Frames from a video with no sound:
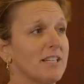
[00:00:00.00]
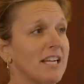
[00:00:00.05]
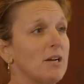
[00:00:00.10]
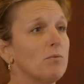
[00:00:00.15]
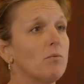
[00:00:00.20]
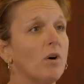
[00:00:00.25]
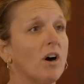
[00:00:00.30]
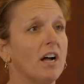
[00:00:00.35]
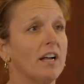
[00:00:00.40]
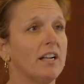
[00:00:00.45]
day
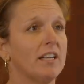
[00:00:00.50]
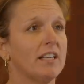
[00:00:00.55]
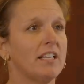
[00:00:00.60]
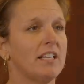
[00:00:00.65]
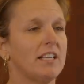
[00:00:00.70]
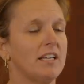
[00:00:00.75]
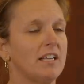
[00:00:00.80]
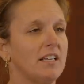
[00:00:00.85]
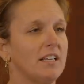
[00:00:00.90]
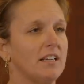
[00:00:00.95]
one,
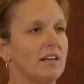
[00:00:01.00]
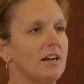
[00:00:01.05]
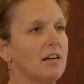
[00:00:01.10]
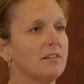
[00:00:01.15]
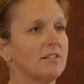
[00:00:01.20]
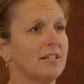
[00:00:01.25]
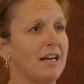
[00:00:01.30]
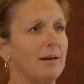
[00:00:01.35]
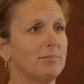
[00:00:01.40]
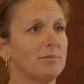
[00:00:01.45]
he
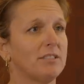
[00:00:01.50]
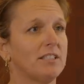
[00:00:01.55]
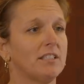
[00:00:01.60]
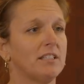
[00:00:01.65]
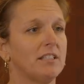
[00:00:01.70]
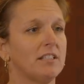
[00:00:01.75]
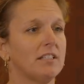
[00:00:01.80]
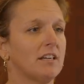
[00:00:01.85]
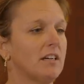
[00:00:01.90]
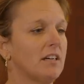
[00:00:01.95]

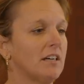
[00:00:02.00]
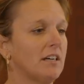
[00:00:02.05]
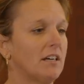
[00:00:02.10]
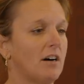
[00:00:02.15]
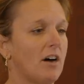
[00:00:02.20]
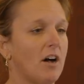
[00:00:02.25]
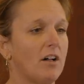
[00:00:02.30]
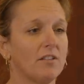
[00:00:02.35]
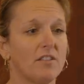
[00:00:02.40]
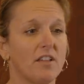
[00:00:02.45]
adopted uh,
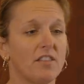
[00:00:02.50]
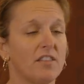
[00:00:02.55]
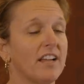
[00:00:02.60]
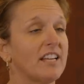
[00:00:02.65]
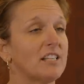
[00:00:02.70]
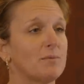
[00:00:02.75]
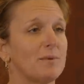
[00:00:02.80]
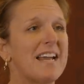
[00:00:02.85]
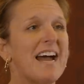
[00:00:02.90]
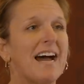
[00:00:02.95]
all of the
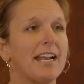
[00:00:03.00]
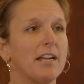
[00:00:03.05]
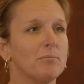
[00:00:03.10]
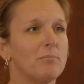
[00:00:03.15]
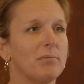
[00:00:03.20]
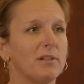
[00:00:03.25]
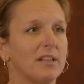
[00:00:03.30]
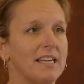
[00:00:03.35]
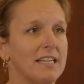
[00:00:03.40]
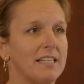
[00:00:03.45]
things we had
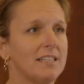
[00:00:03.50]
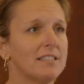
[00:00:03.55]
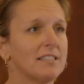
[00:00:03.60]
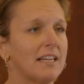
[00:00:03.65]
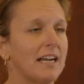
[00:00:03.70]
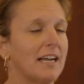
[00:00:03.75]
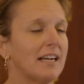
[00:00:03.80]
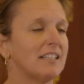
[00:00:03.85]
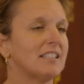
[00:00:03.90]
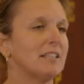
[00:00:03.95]
in
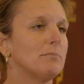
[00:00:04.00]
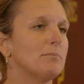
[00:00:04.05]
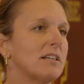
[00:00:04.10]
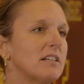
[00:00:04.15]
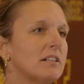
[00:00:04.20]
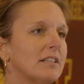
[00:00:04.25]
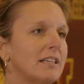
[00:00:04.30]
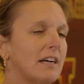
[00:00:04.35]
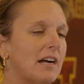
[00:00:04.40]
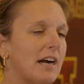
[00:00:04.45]
place
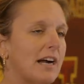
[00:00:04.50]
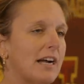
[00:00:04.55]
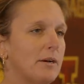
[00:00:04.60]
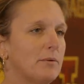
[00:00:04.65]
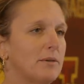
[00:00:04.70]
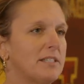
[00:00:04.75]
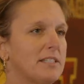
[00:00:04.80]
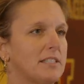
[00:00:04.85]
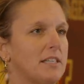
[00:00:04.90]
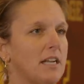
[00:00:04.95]
academically at
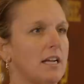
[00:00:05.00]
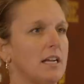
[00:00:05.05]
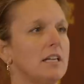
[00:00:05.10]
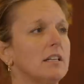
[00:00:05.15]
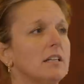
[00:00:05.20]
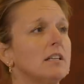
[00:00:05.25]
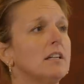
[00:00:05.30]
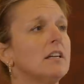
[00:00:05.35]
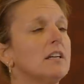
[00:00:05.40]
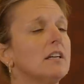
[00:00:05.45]
Iowa
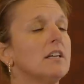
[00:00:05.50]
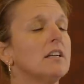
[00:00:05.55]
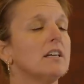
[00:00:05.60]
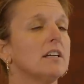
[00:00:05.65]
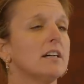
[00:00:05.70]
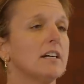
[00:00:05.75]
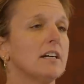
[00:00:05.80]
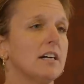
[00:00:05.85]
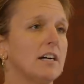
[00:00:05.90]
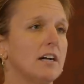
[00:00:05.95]
State.
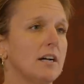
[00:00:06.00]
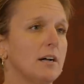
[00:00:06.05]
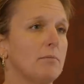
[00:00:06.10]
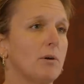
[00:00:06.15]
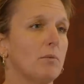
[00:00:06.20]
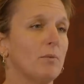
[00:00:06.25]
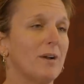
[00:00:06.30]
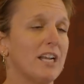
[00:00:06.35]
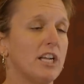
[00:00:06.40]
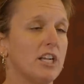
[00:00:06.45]

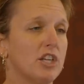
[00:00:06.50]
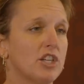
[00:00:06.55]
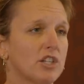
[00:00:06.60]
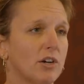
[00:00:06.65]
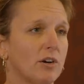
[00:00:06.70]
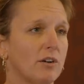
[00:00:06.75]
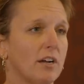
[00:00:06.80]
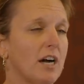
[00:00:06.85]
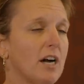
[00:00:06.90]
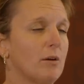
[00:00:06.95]
Um, when he
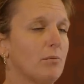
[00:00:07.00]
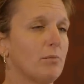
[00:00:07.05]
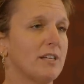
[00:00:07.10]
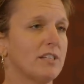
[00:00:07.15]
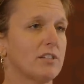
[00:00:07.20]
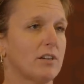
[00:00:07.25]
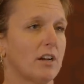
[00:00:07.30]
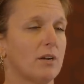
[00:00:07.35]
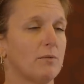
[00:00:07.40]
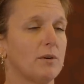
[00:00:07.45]
showed up, we
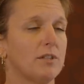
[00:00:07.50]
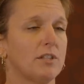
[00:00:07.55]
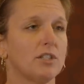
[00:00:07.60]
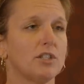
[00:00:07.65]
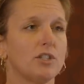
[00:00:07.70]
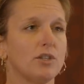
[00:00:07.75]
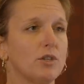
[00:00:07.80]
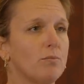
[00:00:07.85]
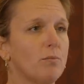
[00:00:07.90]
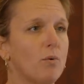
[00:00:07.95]
started with a
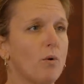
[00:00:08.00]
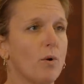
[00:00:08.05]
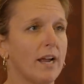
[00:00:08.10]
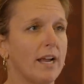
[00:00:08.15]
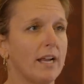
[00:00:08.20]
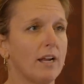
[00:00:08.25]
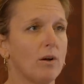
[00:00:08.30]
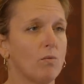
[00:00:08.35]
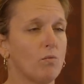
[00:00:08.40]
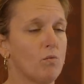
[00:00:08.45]

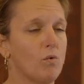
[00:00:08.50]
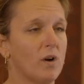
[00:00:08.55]
2.18